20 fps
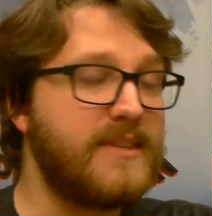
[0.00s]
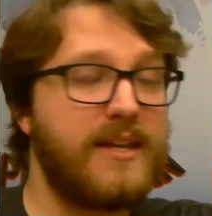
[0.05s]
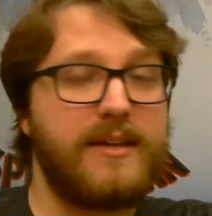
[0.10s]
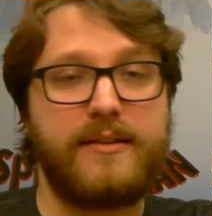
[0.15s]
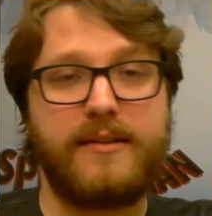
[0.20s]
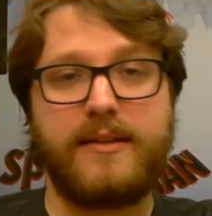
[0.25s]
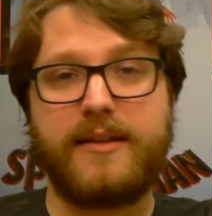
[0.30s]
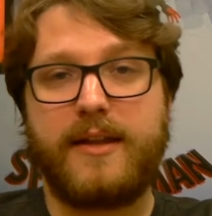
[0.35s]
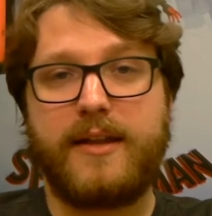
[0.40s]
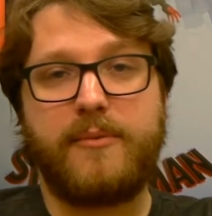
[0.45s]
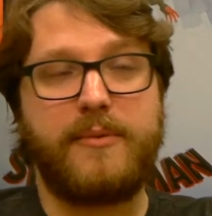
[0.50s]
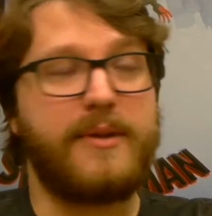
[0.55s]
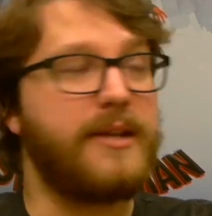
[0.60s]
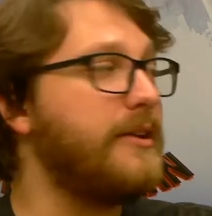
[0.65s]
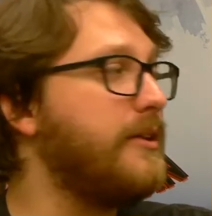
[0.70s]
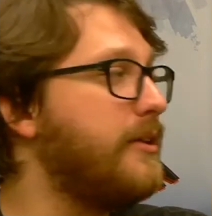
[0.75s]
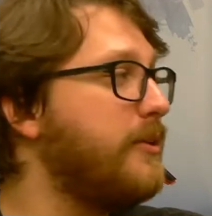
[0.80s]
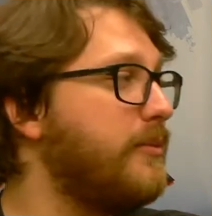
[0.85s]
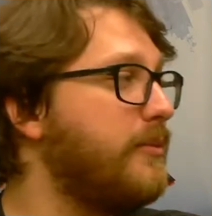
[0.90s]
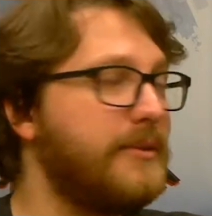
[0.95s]
uh, yeah, we didn't
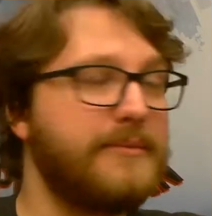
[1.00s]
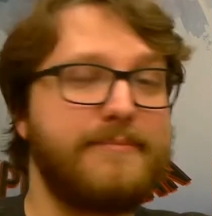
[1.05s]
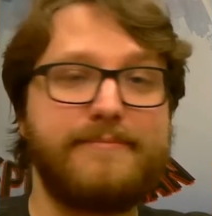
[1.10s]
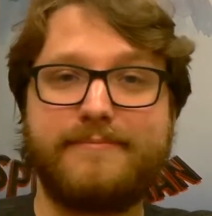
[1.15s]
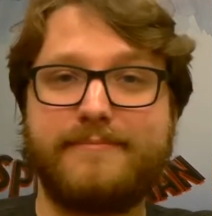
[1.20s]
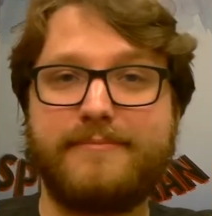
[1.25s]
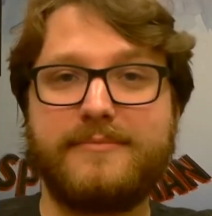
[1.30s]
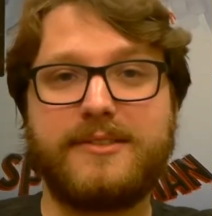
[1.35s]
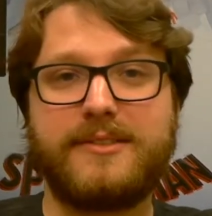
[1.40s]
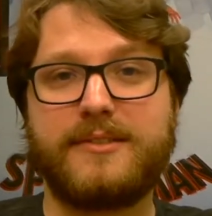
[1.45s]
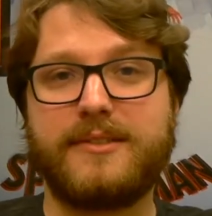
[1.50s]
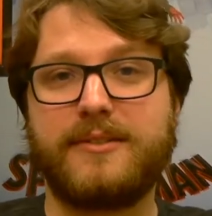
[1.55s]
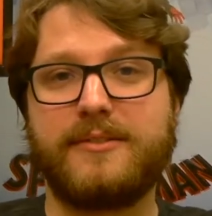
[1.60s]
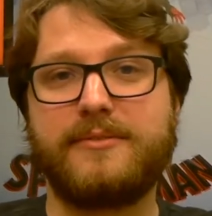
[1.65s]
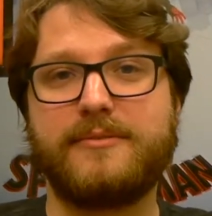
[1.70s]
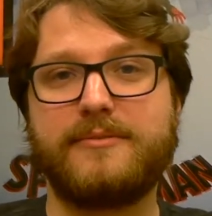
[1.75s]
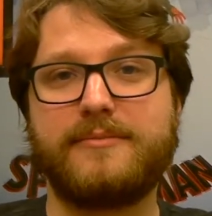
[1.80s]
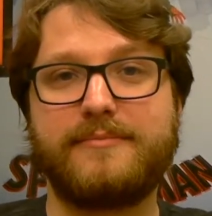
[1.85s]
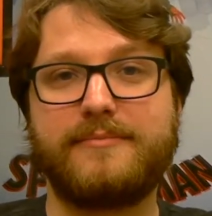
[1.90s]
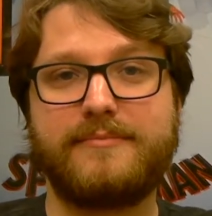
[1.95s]
do one.
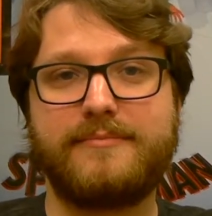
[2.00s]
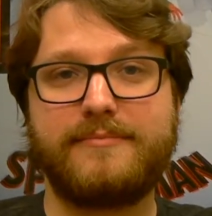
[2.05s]
So,